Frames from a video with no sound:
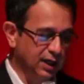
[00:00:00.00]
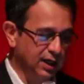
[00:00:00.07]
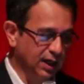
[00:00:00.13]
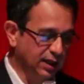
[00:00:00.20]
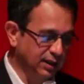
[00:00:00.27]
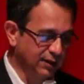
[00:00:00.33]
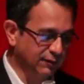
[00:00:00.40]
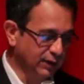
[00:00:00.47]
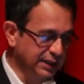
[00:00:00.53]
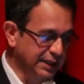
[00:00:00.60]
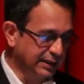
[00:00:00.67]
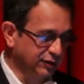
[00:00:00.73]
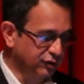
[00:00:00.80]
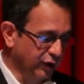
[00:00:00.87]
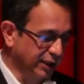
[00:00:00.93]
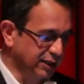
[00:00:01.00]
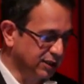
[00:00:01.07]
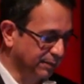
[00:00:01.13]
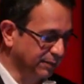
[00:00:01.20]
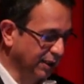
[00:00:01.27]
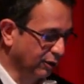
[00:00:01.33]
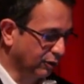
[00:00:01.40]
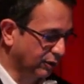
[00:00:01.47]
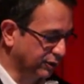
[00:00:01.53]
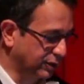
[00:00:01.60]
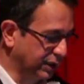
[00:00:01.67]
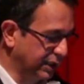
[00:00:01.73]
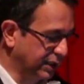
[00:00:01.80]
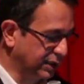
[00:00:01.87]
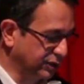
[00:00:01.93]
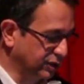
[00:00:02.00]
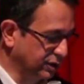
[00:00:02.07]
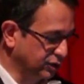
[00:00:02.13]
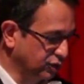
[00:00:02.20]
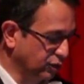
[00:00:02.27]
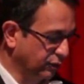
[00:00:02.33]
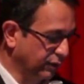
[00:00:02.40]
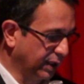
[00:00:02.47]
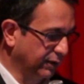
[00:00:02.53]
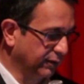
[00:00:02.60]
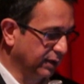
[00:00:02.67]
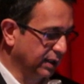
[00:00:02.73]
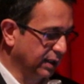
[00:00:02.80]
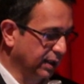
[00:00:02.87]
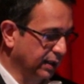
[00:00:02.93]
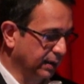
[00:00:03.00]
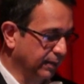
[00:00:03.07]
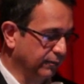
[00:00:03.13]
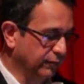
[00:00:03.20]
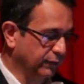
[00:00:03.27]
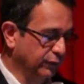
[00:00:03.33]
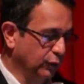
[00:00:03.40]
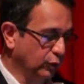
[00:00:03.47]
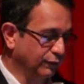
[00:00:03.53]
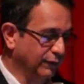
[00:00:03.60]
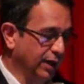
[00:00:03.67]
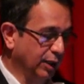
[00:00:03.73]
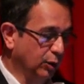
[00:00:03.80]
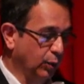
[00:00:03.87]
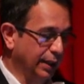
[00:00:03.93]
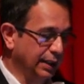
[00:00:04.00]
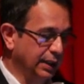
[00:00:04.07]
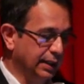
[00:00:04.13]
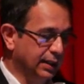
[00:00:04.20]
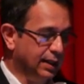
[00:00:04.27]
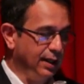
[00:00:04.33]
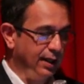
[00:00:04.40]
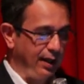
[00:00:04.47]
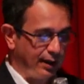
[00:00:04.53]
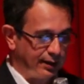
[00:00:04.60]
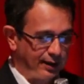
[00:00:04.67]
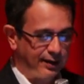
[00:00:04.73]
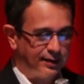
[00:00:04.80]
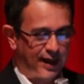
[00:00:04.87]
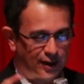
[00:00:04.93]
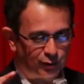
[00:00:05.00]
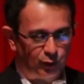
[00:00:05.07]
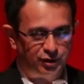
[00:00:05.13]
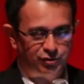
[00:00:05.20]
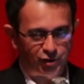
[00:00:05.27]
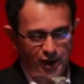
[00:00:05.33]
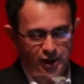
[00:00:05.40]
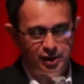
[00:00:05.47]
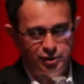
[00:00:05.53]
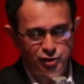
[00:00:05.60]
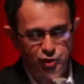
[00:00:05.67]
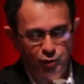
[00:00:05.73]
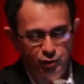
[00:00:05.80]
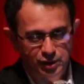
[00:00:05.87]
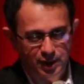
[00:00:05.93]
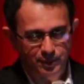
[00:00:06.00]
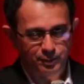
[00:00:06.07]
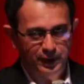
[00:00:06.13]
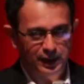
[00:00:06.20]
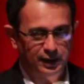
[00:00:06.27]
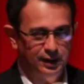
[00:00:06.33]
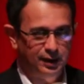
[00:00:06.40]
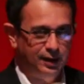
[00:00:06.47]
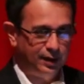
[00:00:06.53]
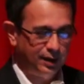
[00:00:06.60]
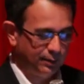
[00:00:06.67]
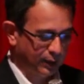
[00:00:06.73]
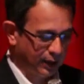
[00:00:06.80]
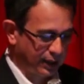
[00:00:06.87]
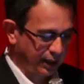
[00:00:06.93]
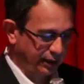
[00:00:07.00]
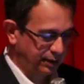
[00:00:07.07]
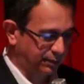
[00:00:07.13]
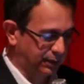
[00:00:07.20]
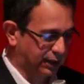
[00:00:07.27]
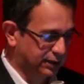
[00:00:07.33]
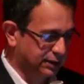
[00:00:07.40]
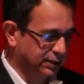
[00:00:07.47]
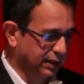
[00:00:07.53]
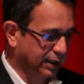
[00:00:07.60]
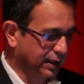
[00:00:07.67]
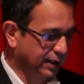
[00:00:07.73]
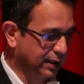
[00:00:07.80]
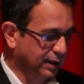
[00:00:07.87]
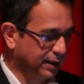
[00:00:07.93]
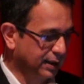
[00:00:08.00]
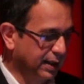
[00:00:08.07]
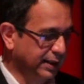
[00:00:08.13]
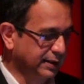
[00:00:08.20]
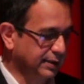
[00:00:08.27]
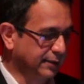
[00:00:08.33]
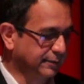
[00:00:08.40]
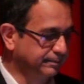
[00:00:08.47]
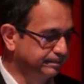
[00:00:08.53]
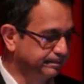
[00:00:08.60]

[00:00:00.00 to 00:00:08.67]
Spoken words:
They will drink something or eat a sugary food very quickly, and then that will trigger its own dumping about 90 minutes later.